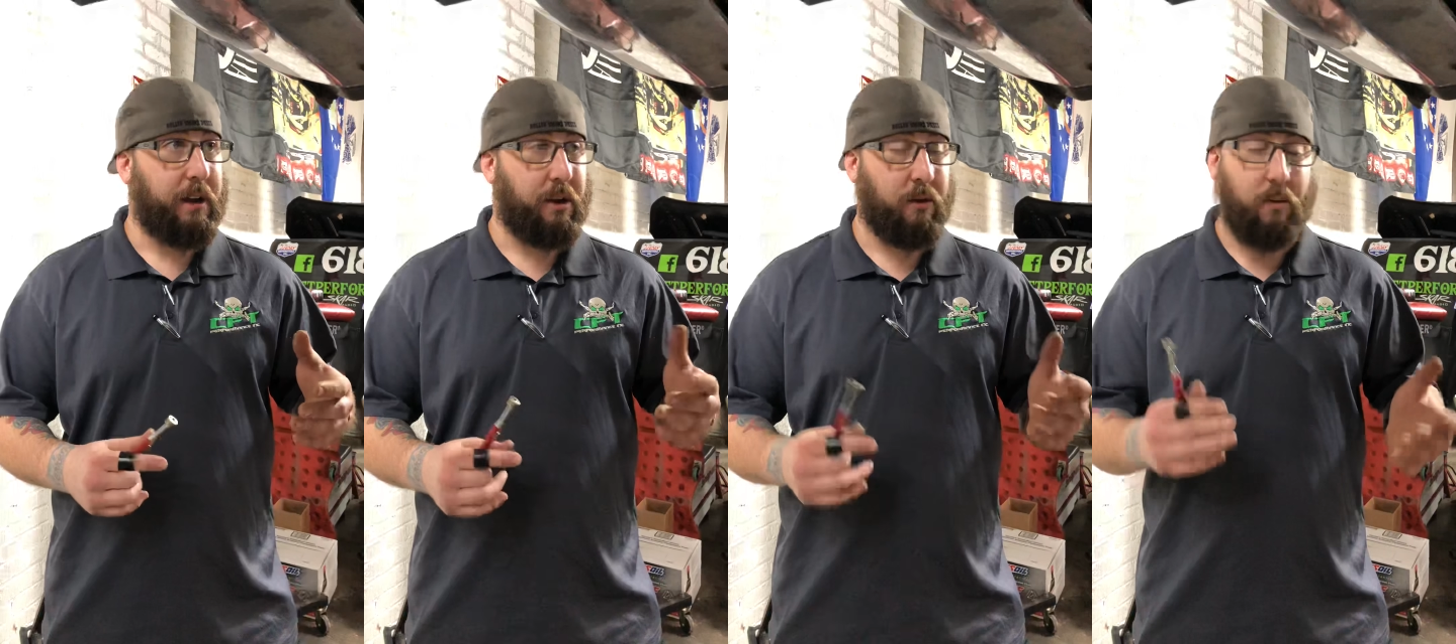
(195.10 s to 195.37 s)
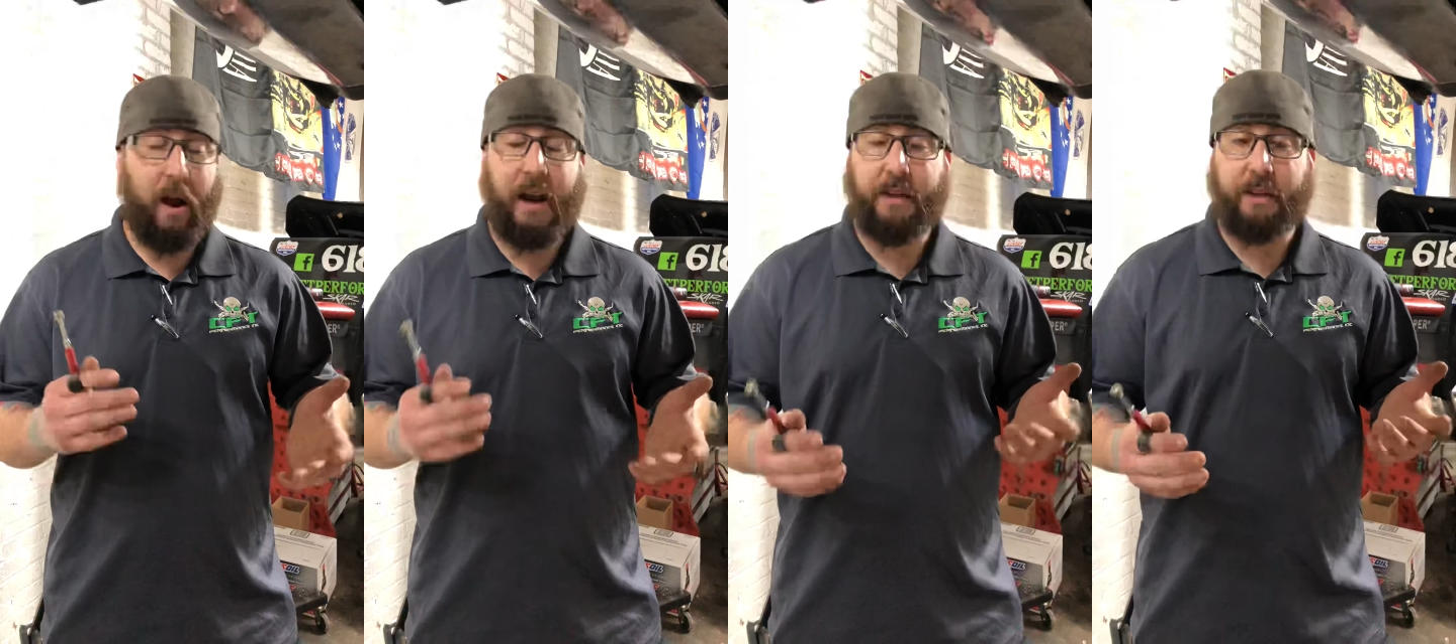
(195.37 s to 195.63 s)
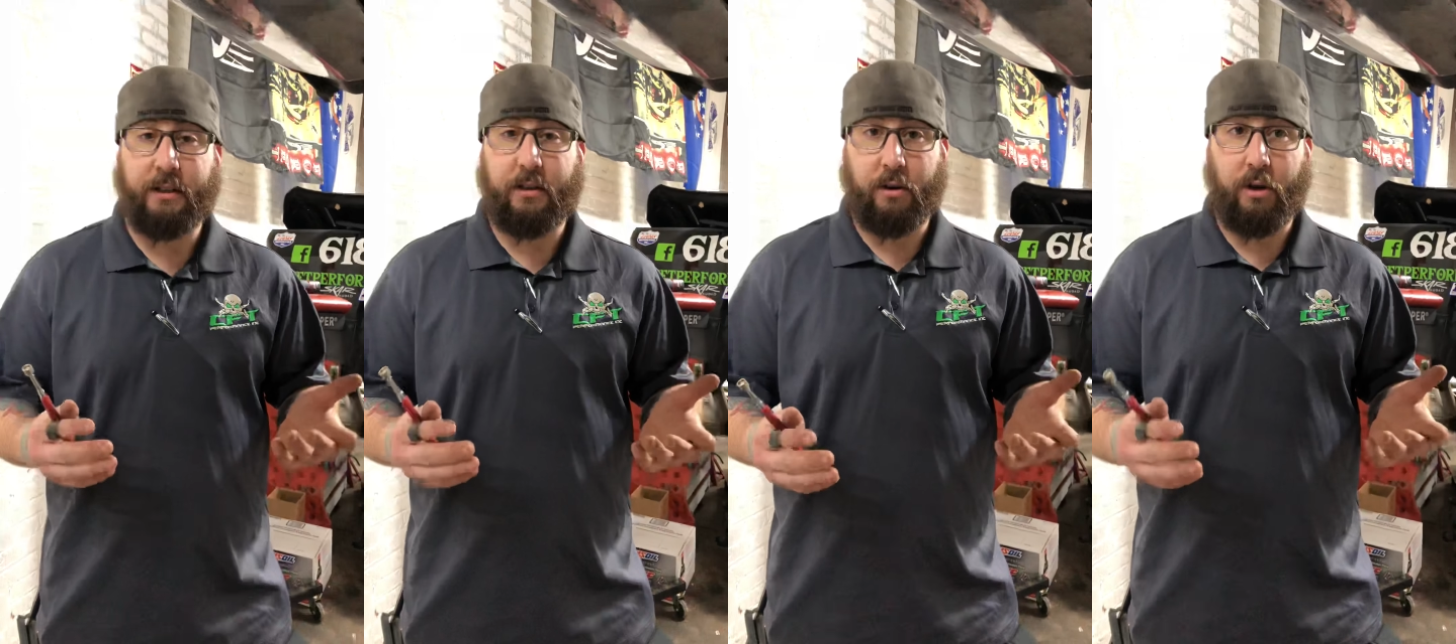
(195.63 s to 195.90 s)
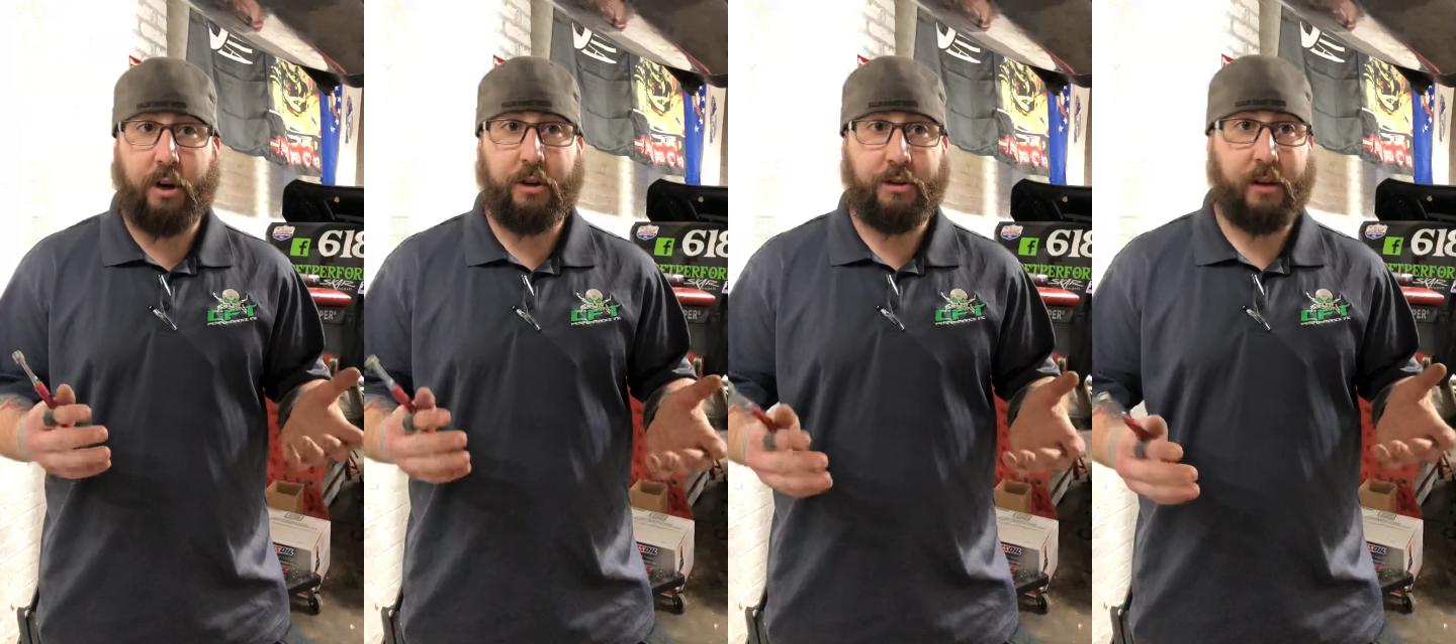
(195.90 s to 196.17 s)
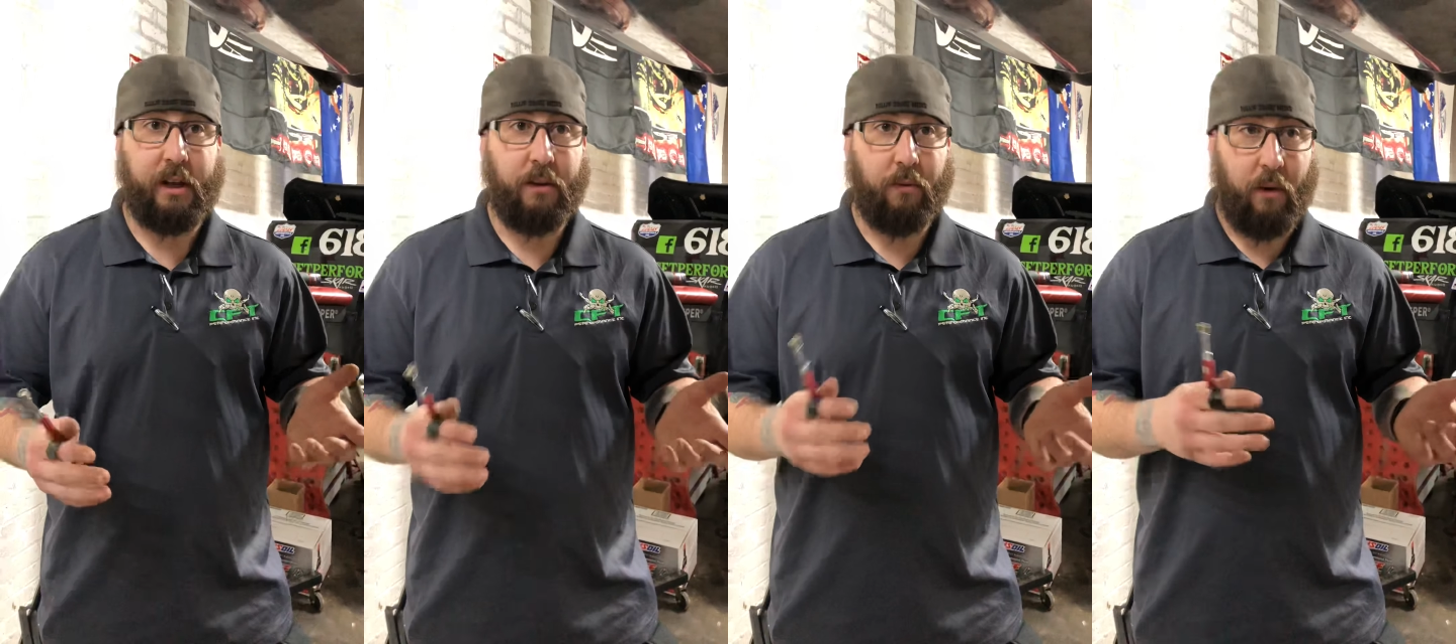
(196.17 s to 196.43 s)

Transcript: your ranges are usually